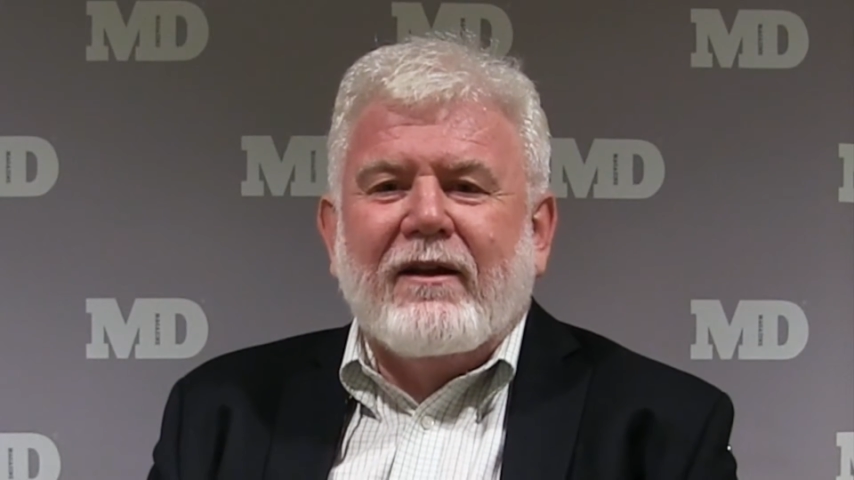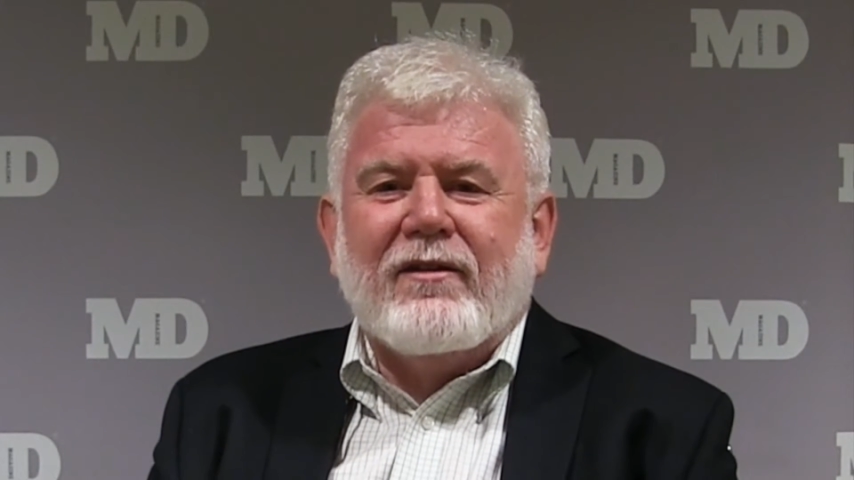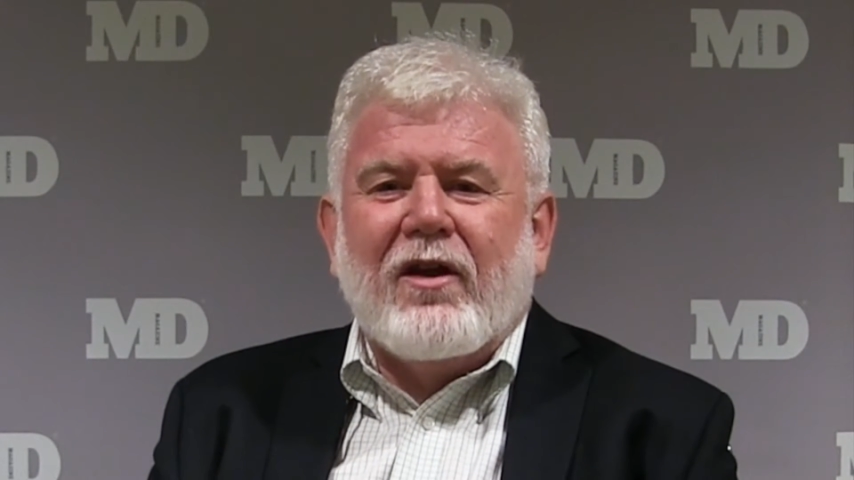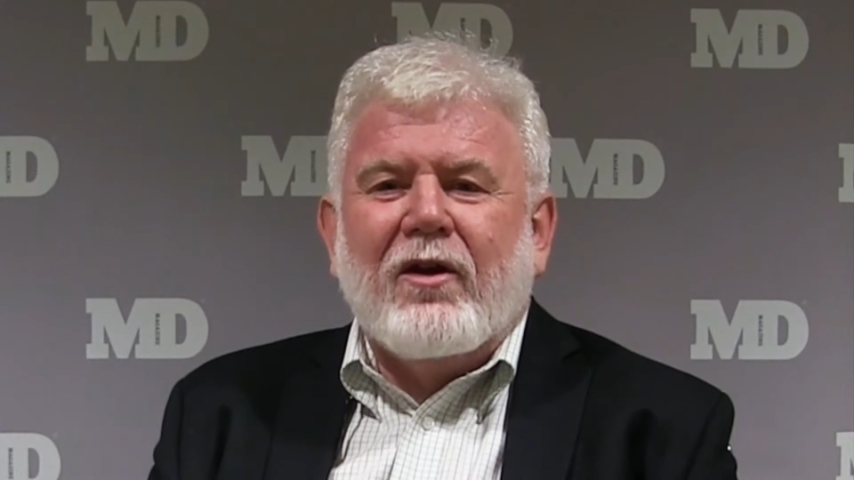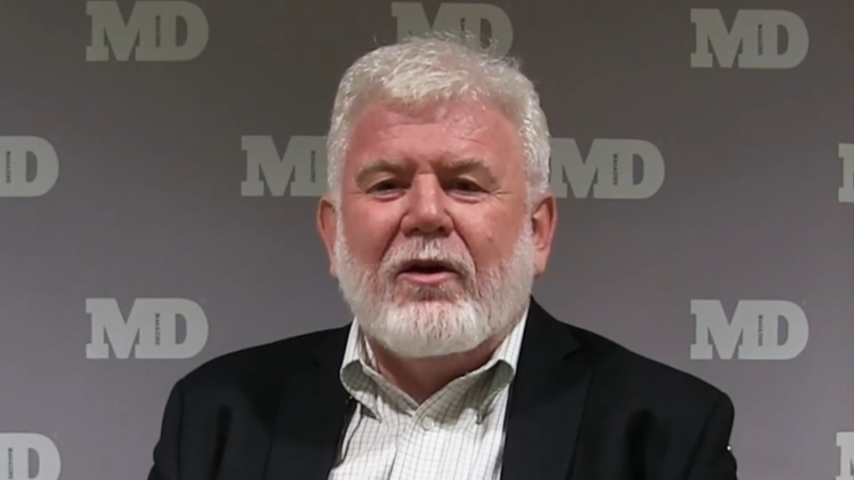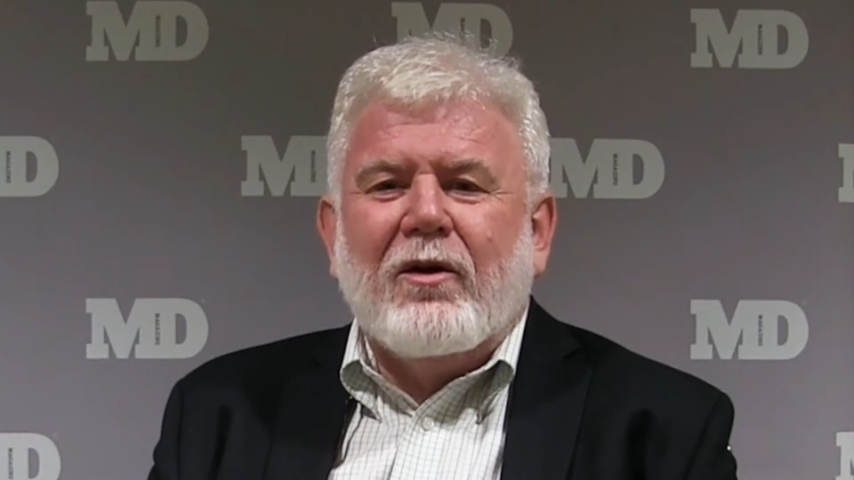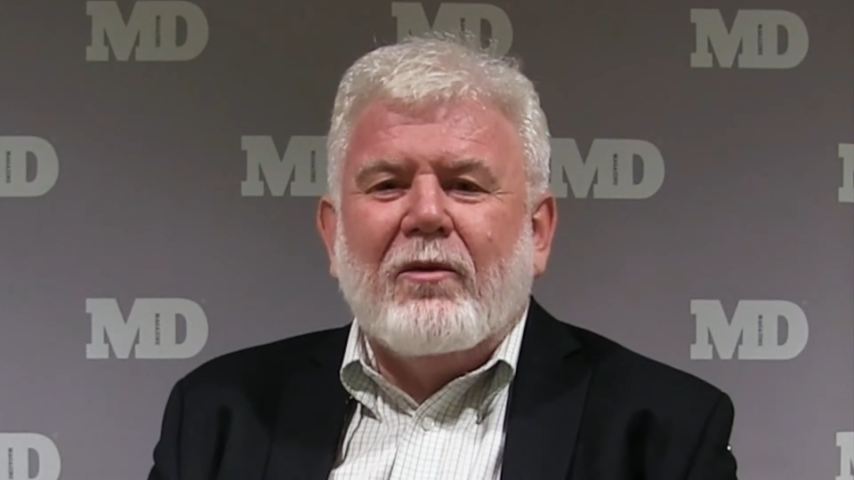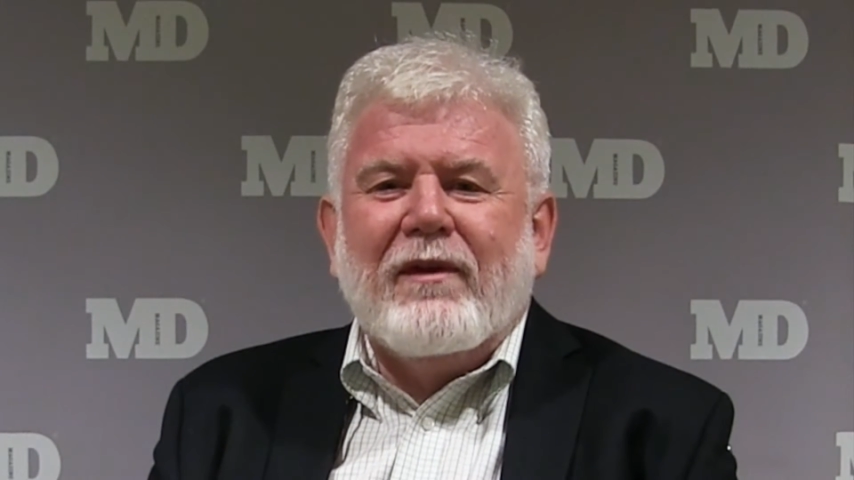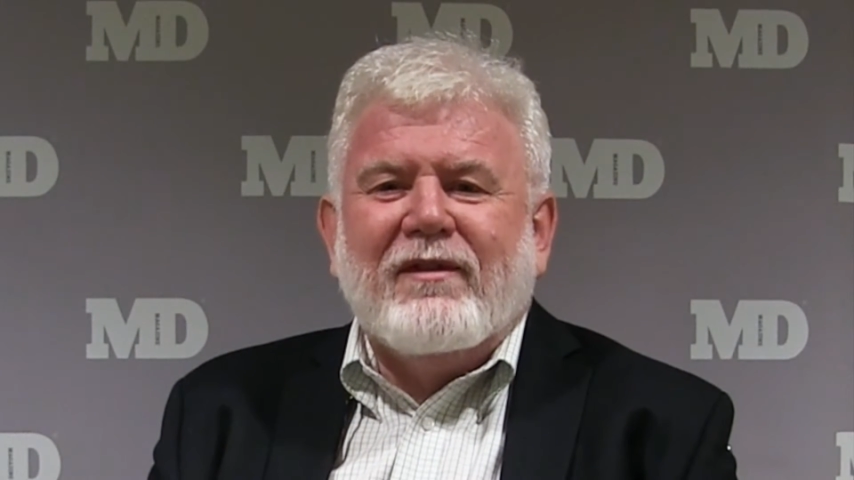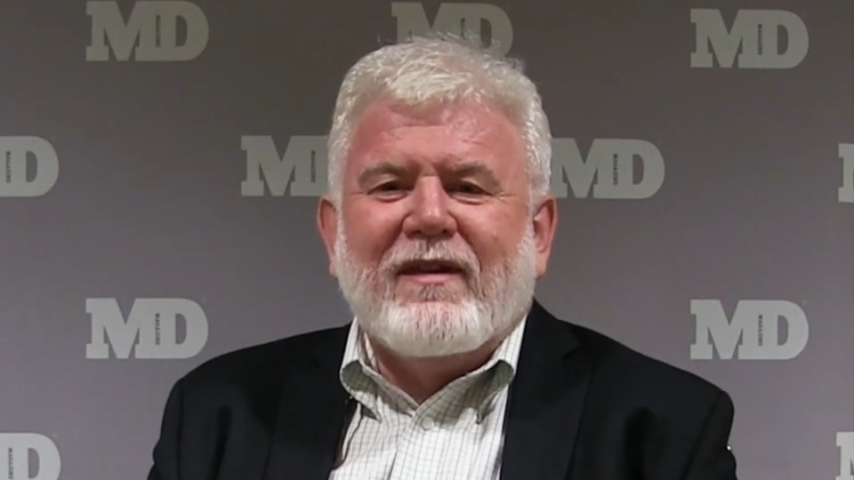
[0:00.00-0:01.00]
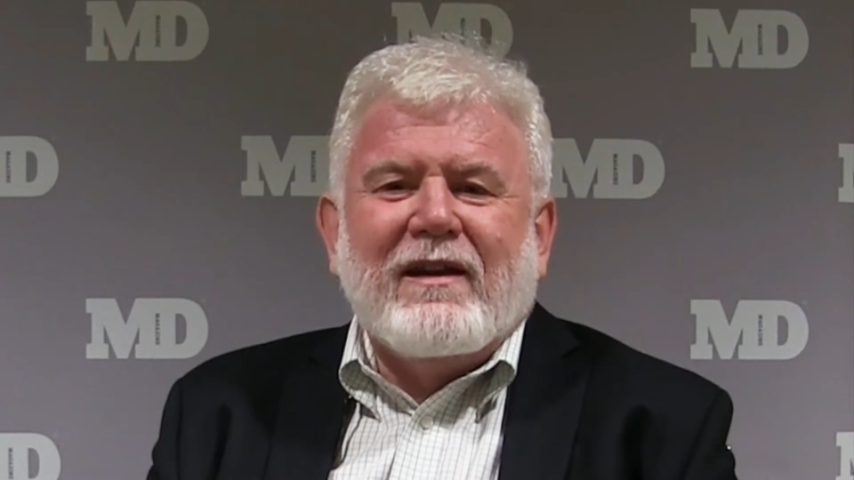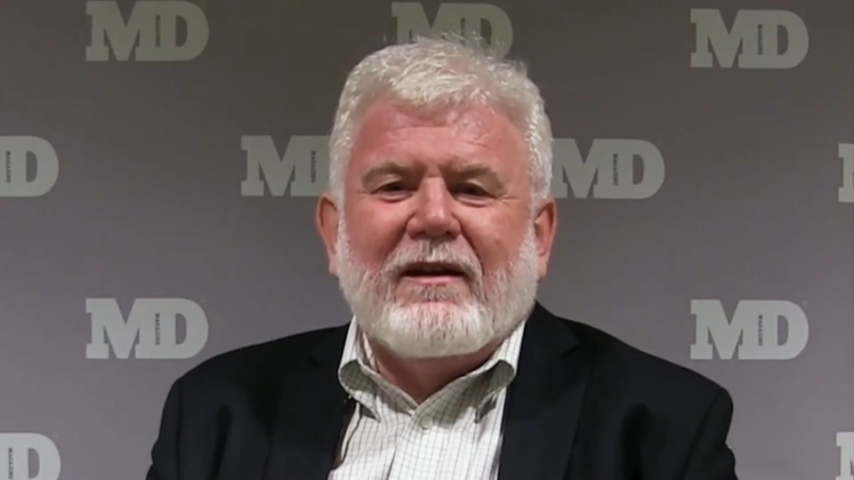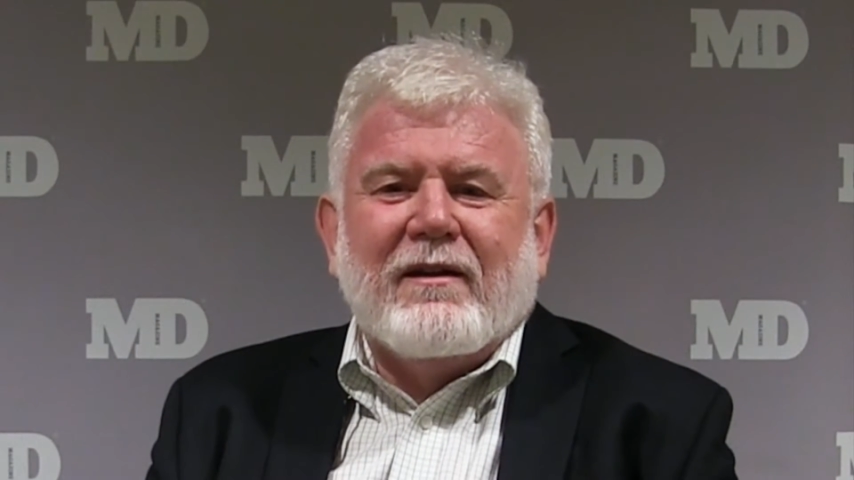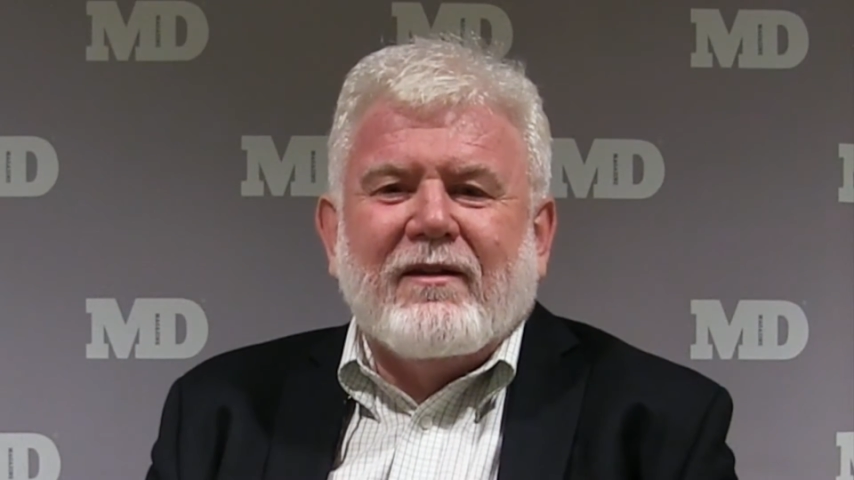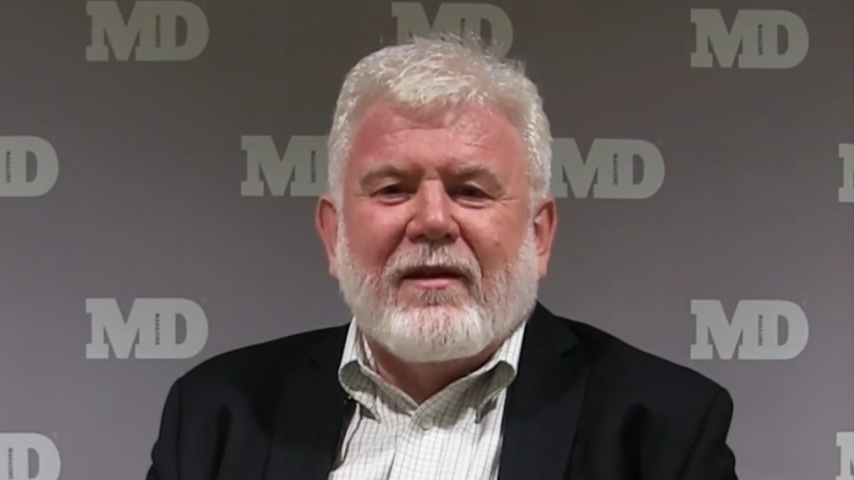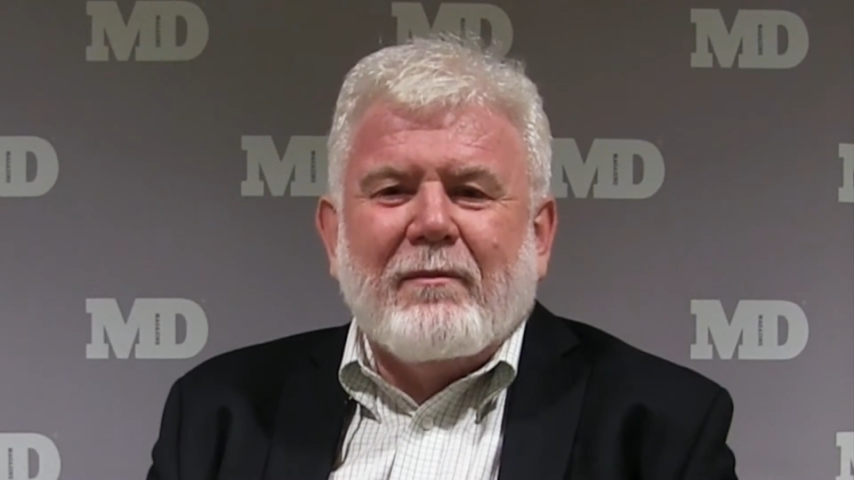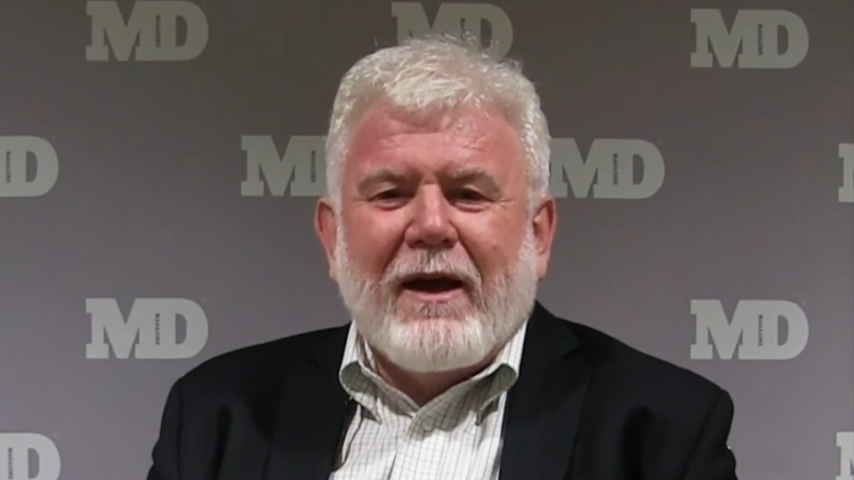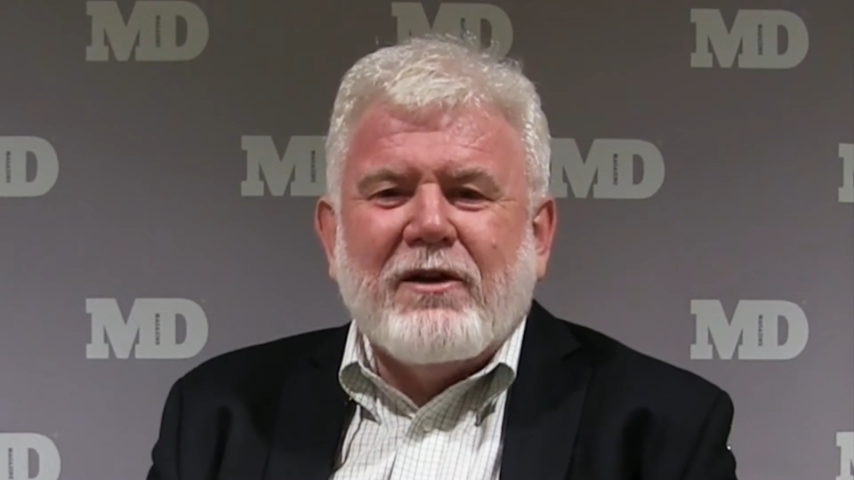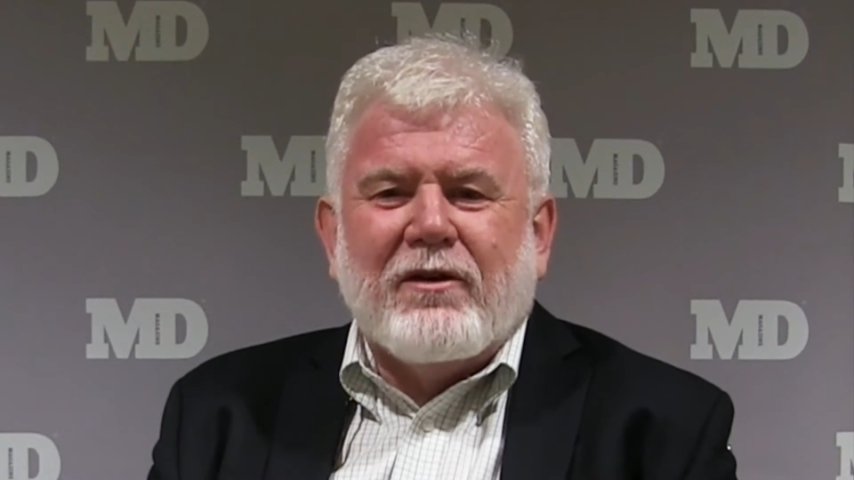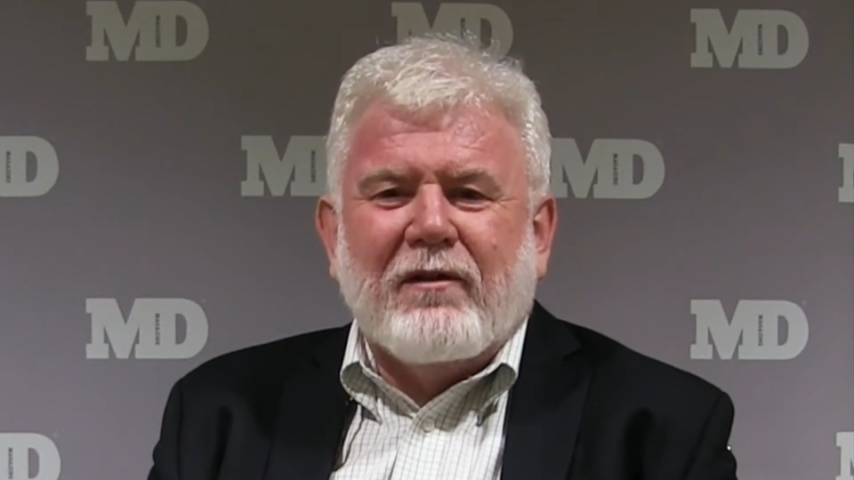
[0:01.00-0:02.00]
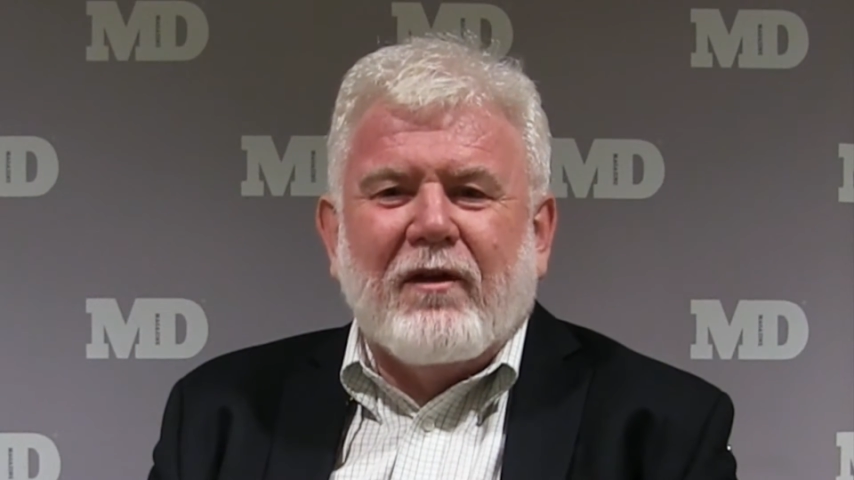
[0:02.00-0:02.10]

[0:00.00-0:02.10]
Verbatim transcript: So we've seen some major